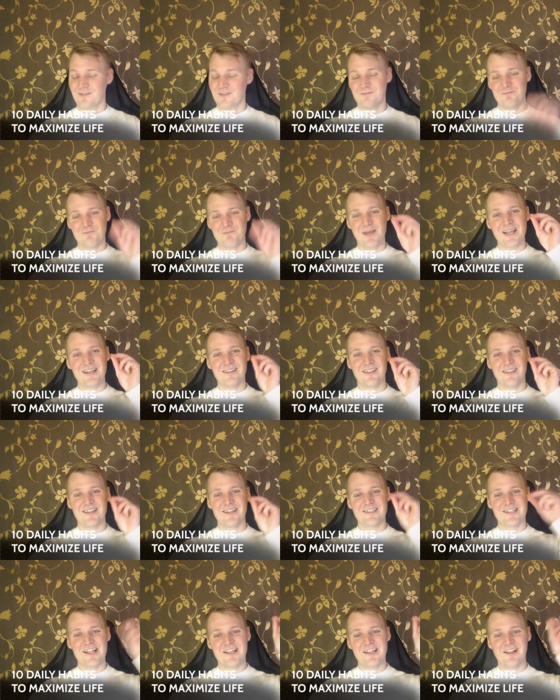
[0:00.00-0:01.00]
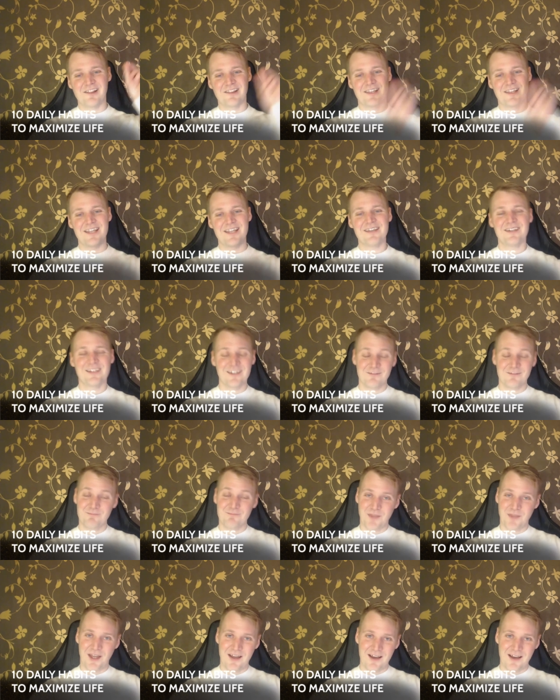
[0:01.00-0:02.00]
Making this little tick
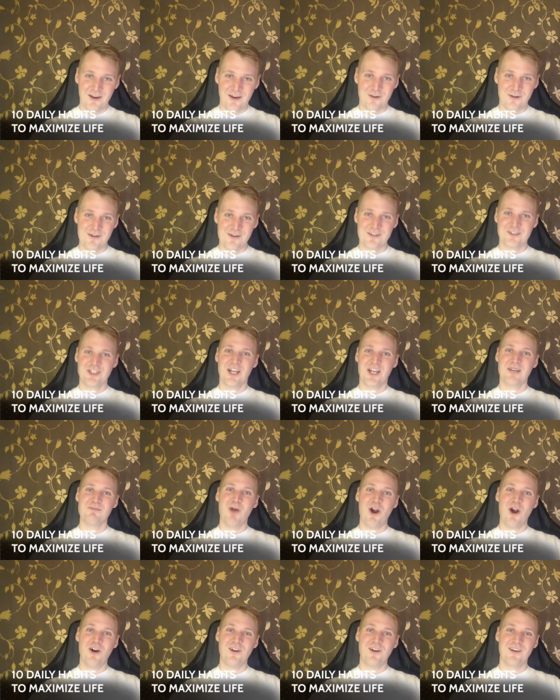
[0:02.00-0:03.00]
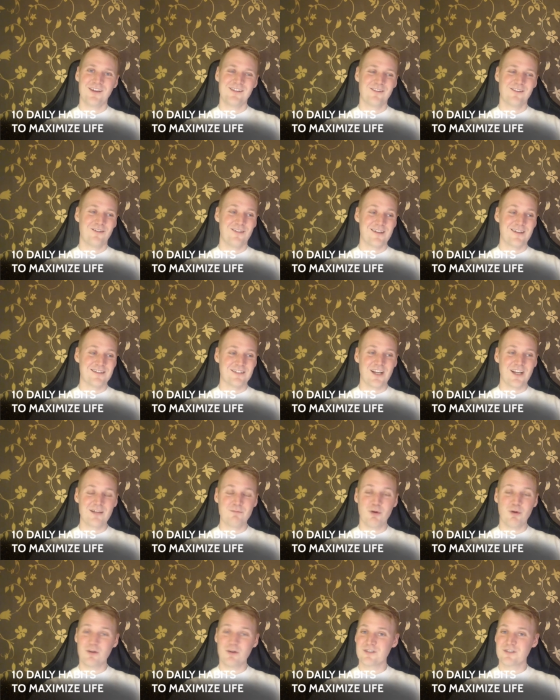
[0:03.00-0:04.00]
or a check mark into the
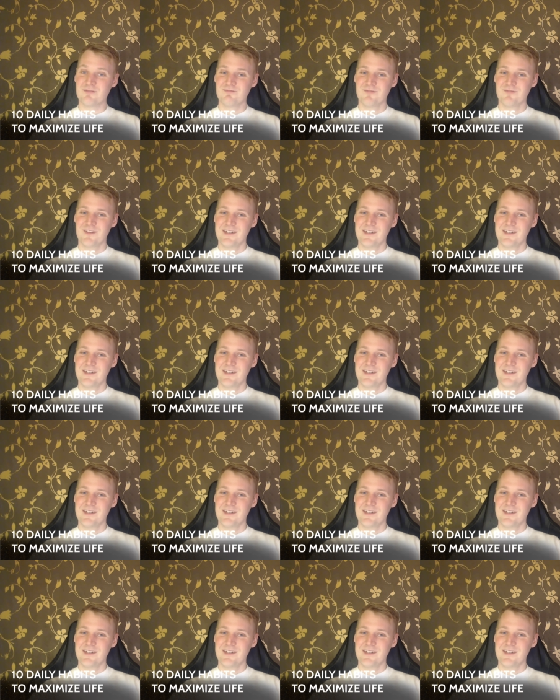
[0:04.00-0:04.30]
checkbox